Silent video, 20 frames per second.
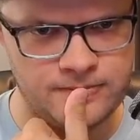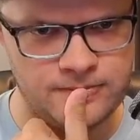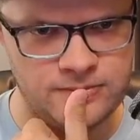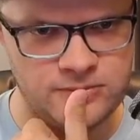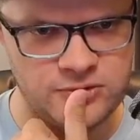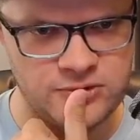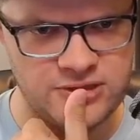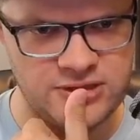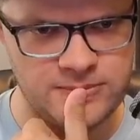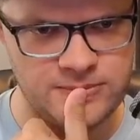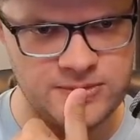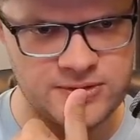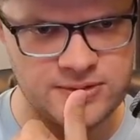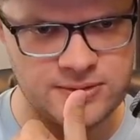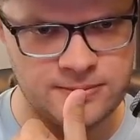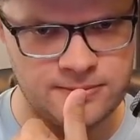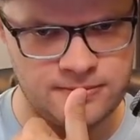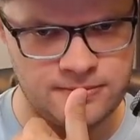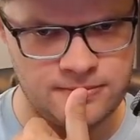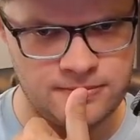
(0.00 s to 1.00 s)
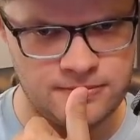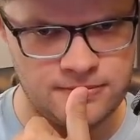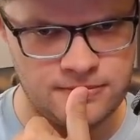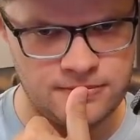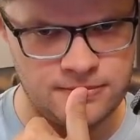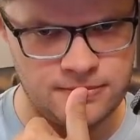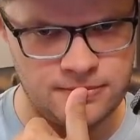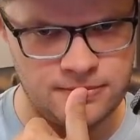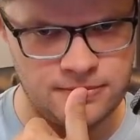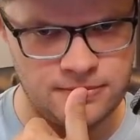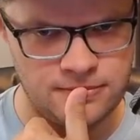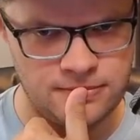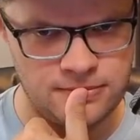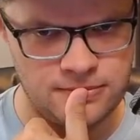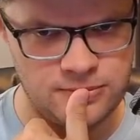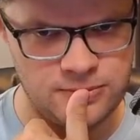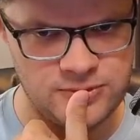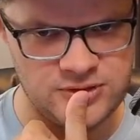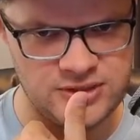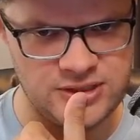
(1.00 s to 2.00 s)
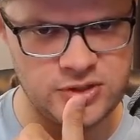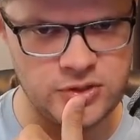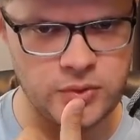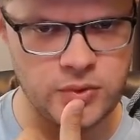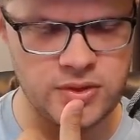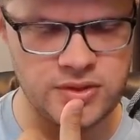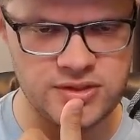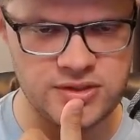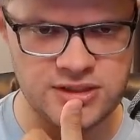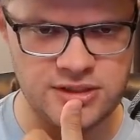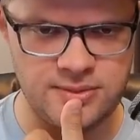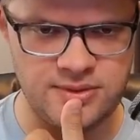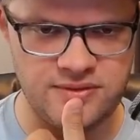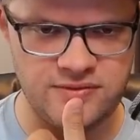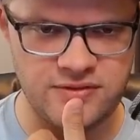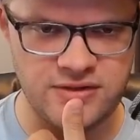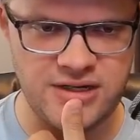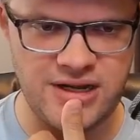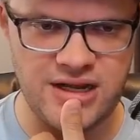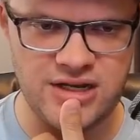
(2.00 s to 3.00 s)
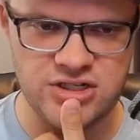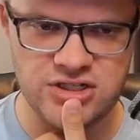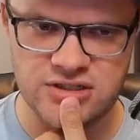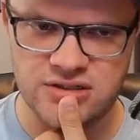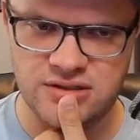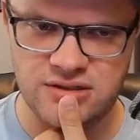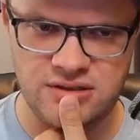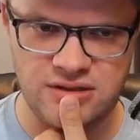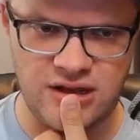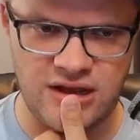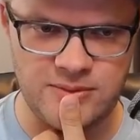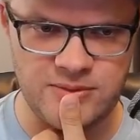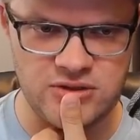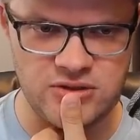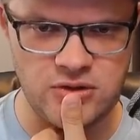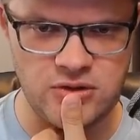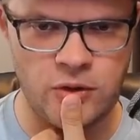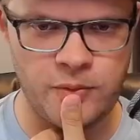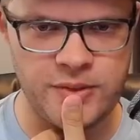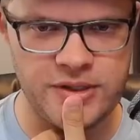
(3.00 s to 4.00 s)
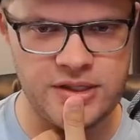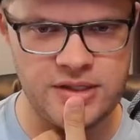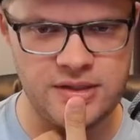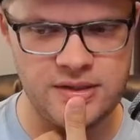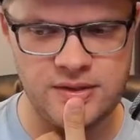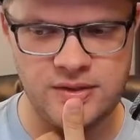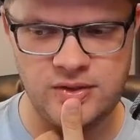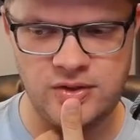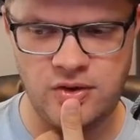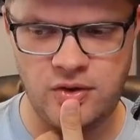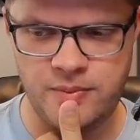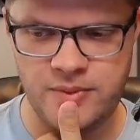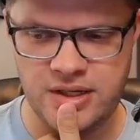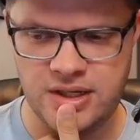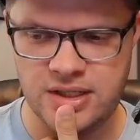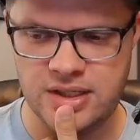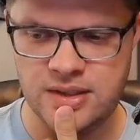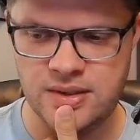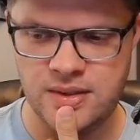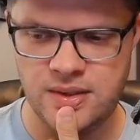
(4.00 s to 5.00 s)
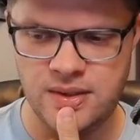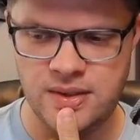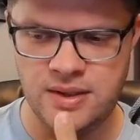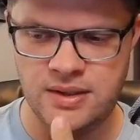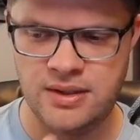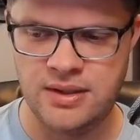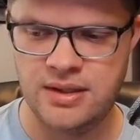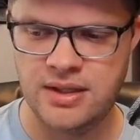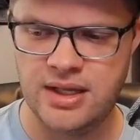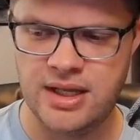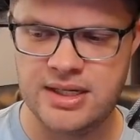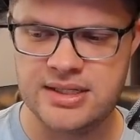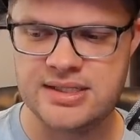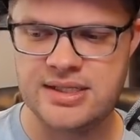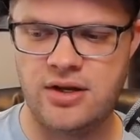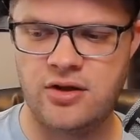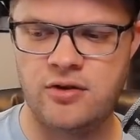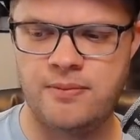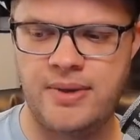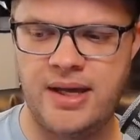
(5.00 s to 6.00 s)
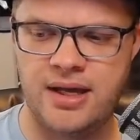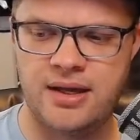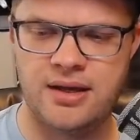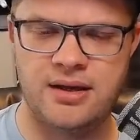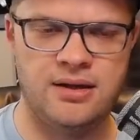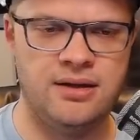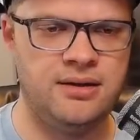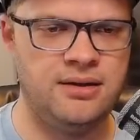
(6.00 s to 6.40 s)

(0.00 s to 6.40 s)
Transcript: Dreams. Santorin's going to be a free agent. I mean, you hope he can get his health back.